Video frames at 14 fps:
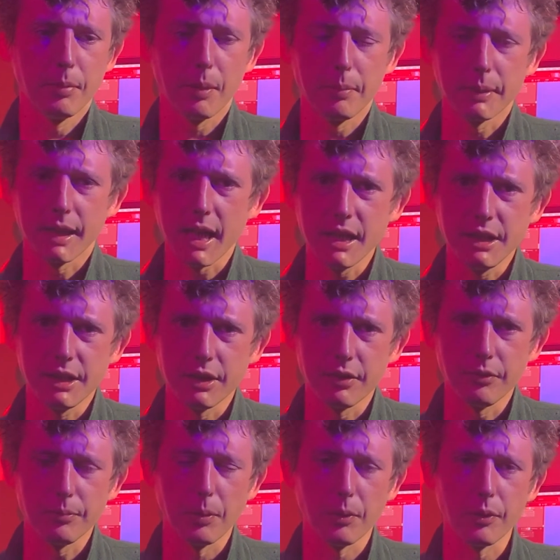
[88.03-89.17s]
propagation
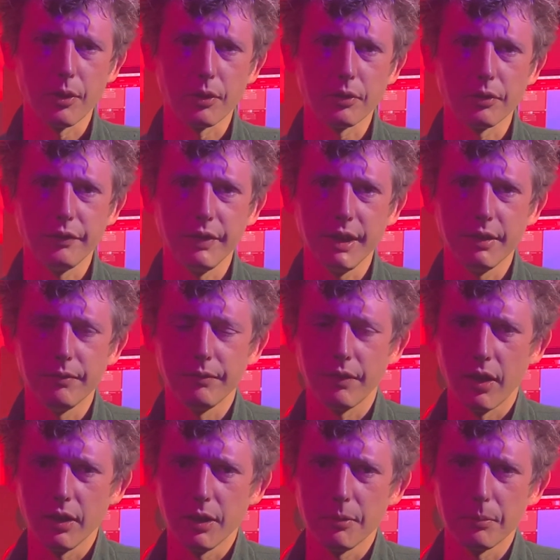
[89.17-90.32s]
of pornography and
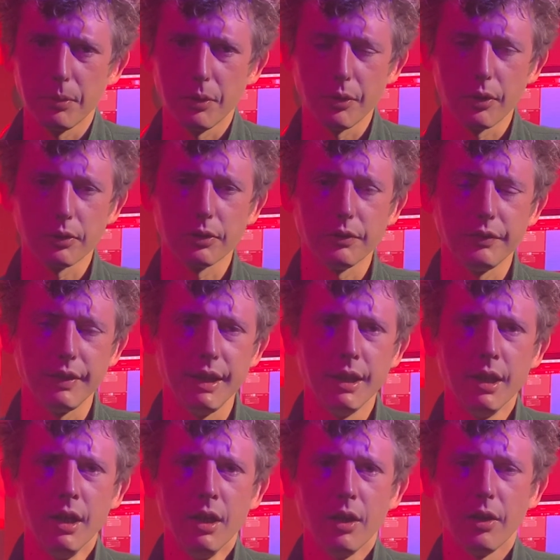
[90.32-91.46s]
violent pornography
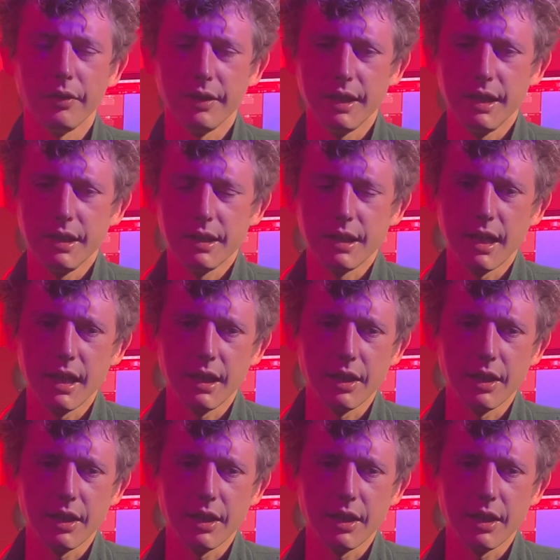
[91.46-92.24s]
on the internet.